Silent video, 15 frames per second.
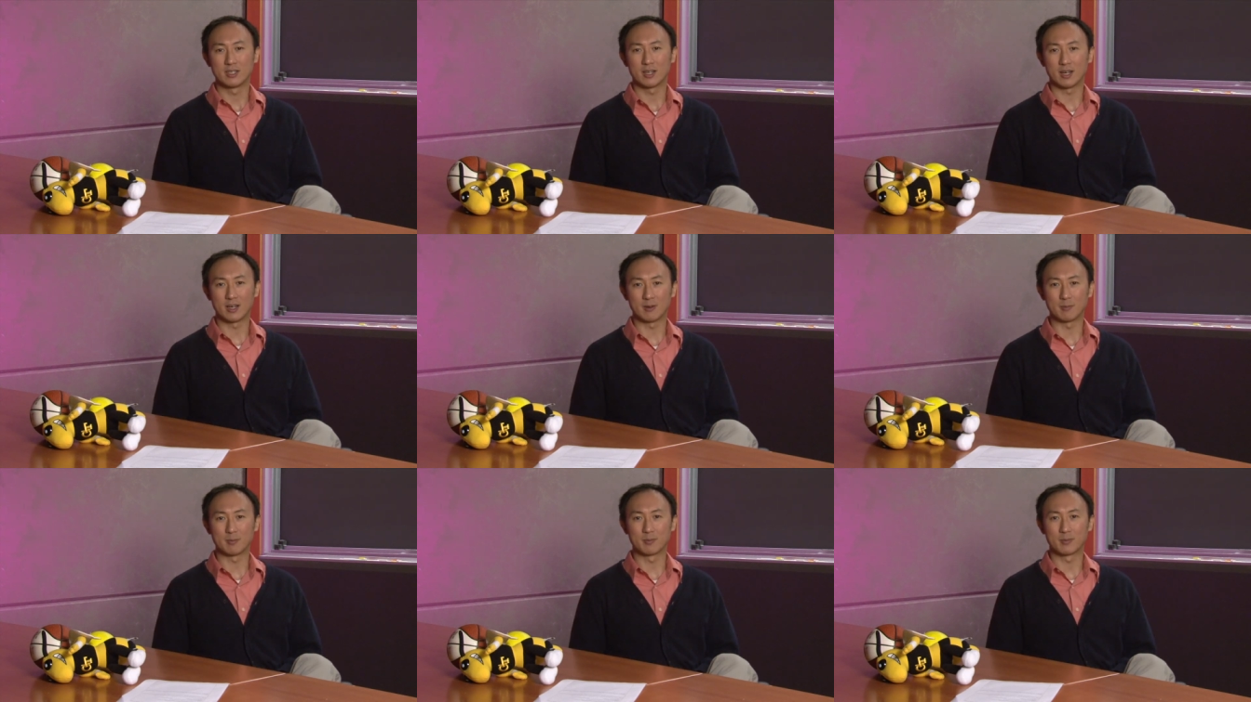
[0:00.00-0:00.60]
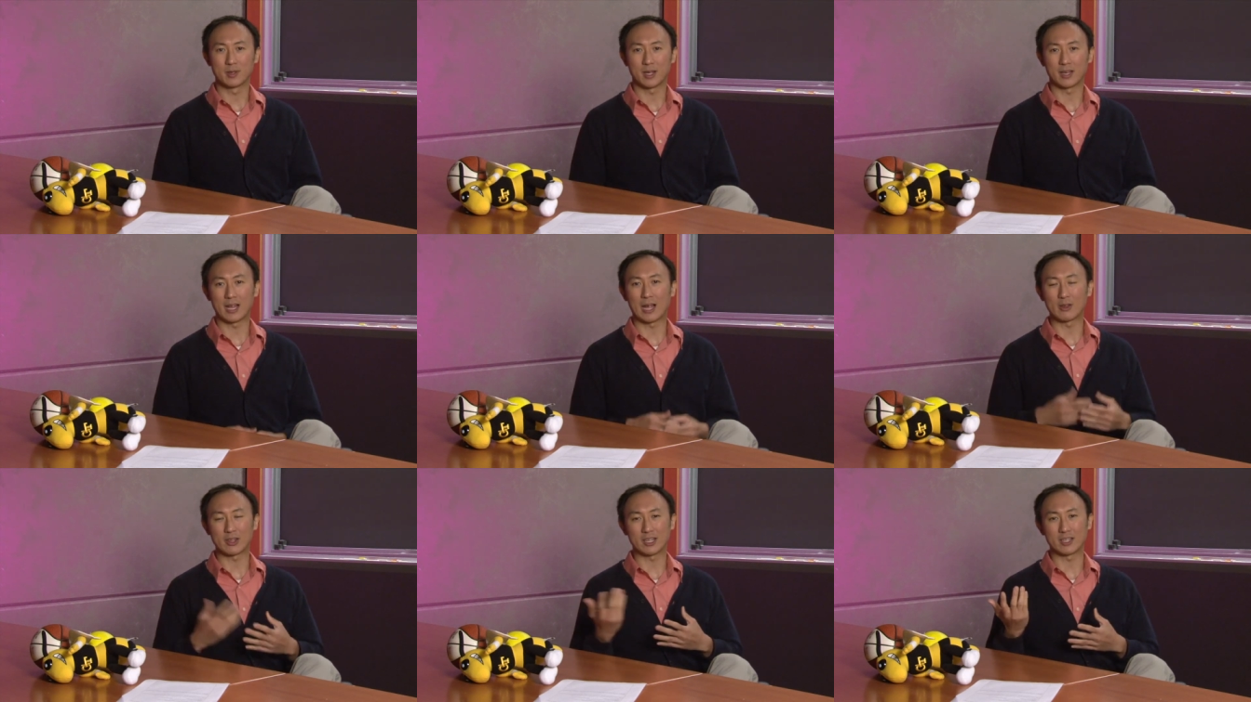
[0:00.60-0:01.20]
um, and
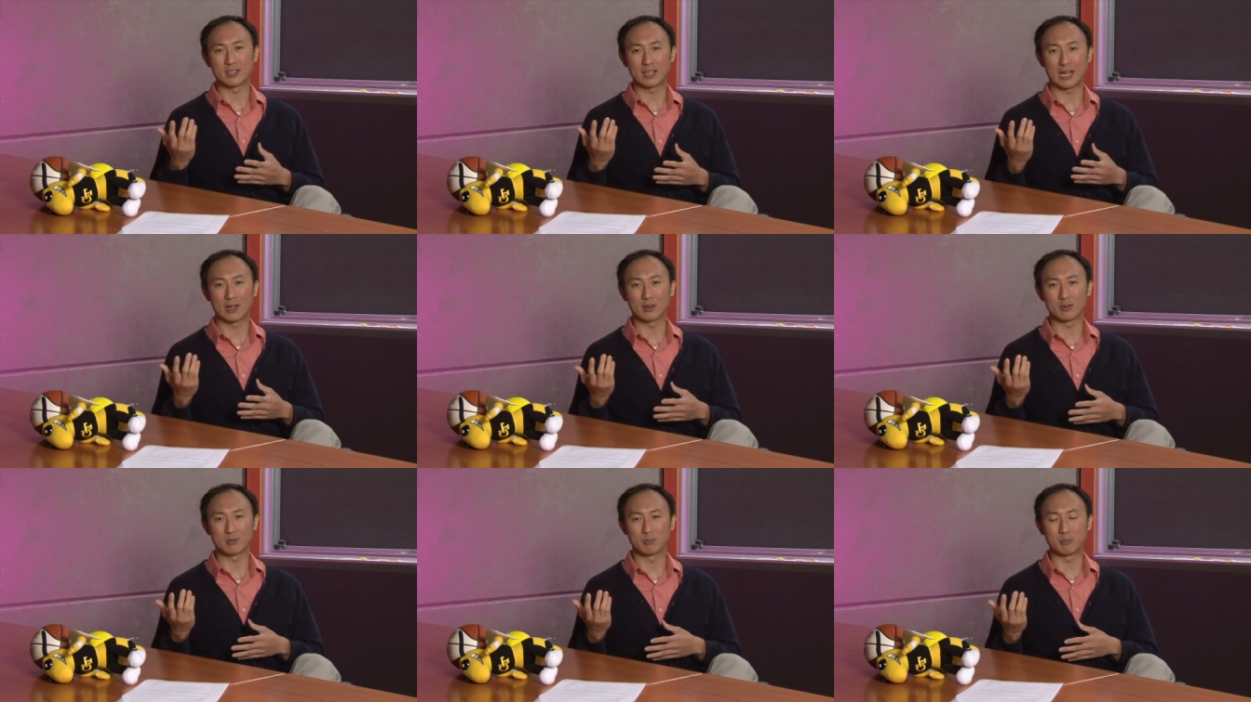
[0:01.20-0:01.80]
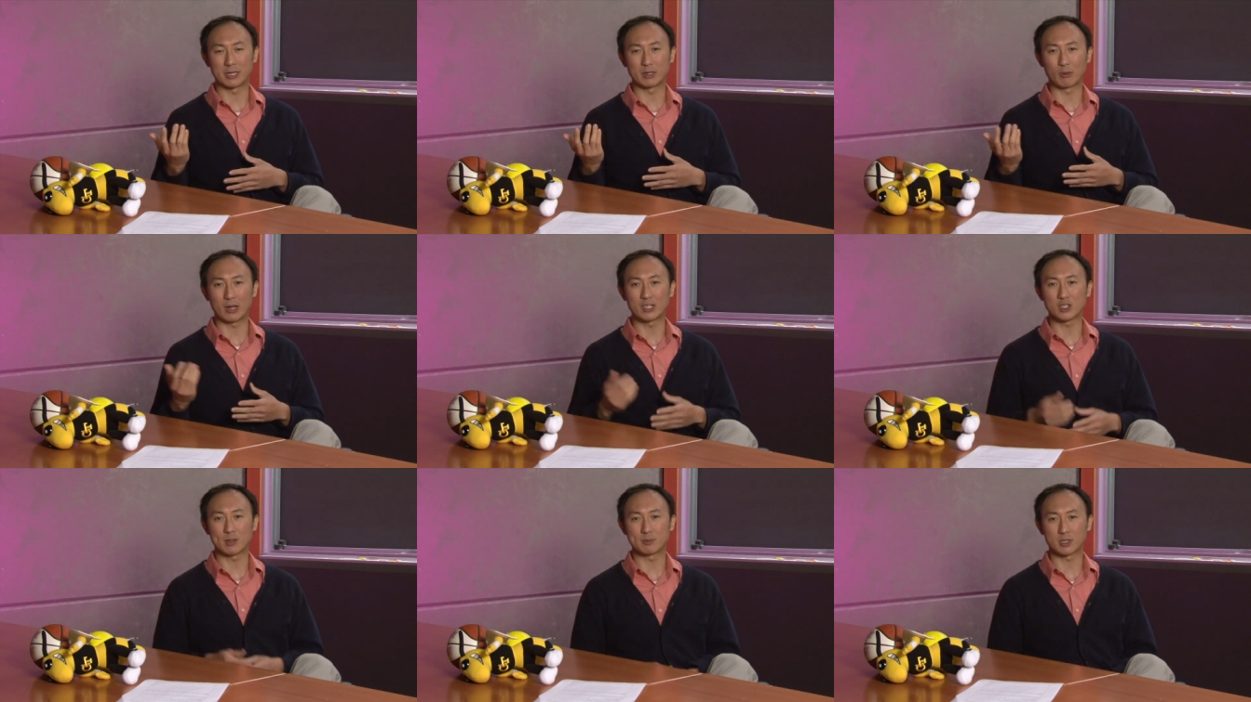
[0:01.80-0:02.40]
how, they, how big
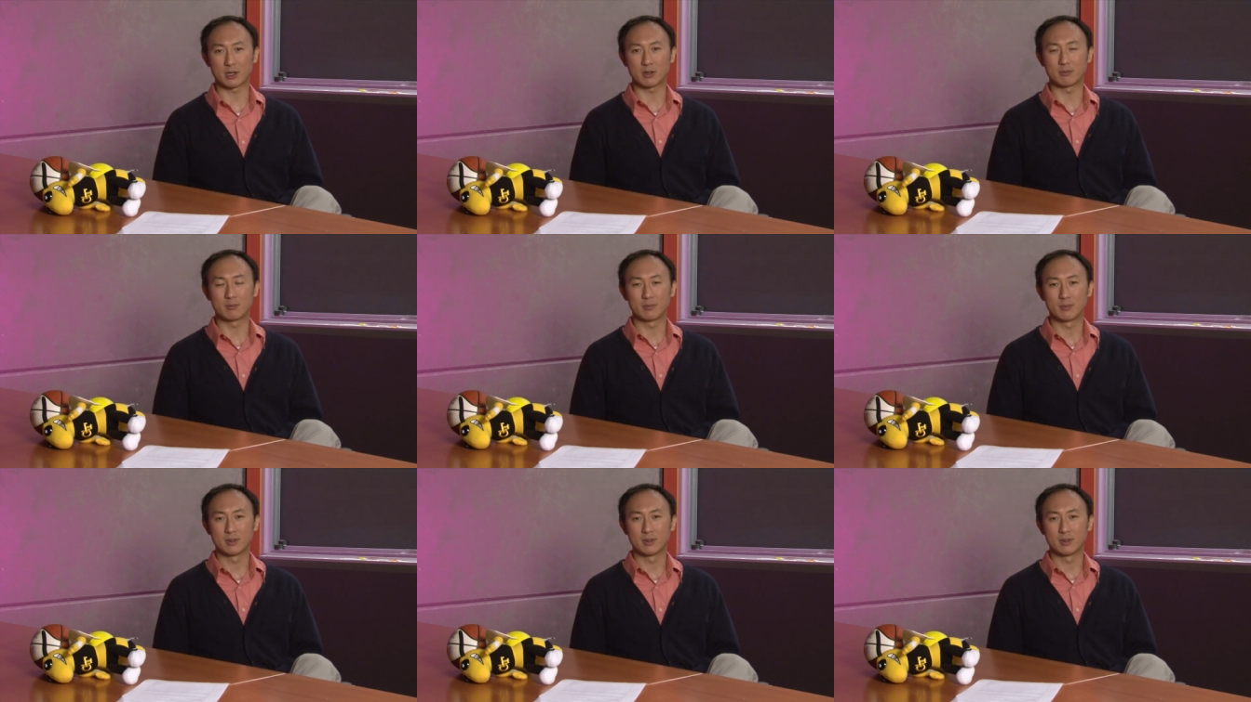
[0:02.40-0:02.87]
raindrops are.